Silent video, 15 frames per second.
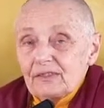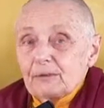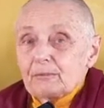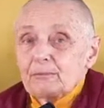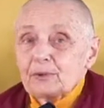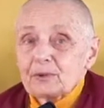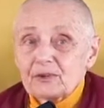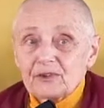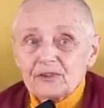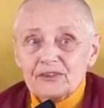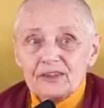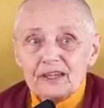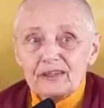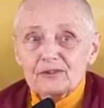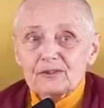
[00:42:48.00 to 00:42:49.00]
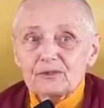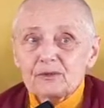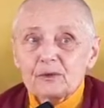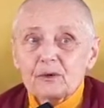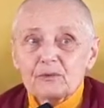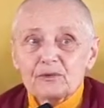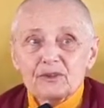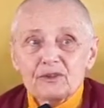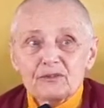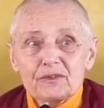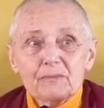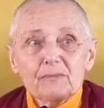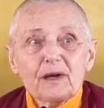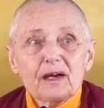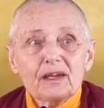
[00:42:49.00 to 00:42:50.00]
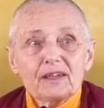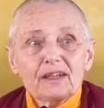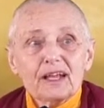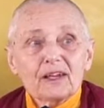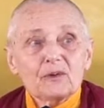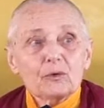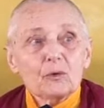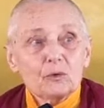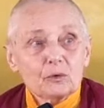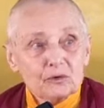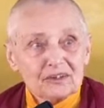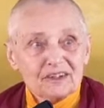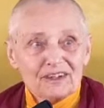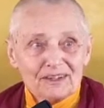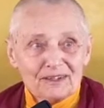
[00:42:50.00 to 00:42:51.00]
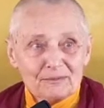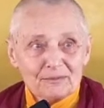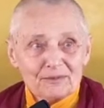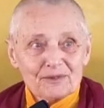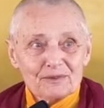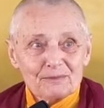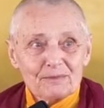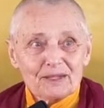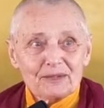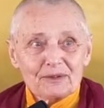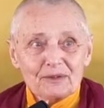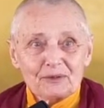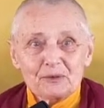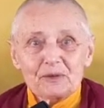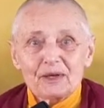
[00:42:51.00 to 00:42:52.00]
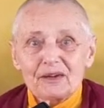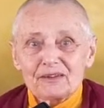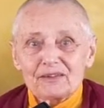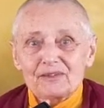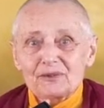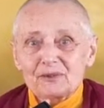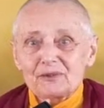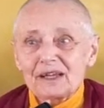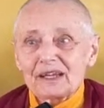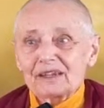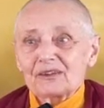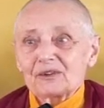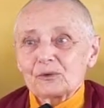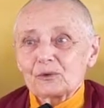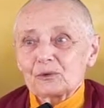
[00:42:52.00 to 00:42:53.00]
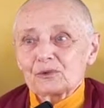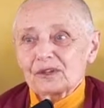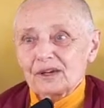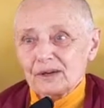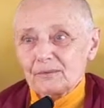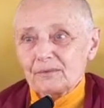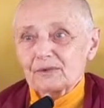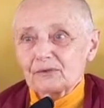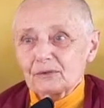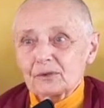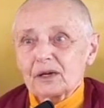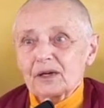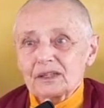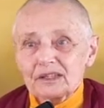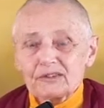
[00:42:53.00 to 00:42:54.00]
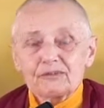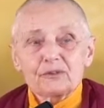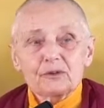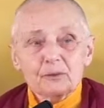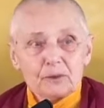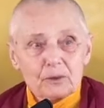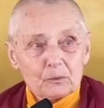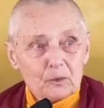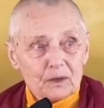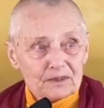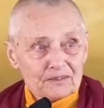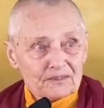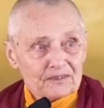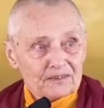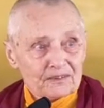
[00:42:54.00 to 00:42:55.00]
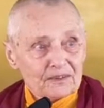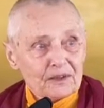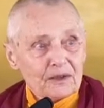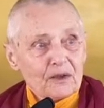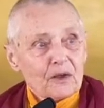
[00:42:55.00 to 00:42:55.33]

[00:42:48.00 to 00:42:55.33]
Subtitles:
The books say to observe the mind at all times, but you can't do that at all times if you can't even do it once.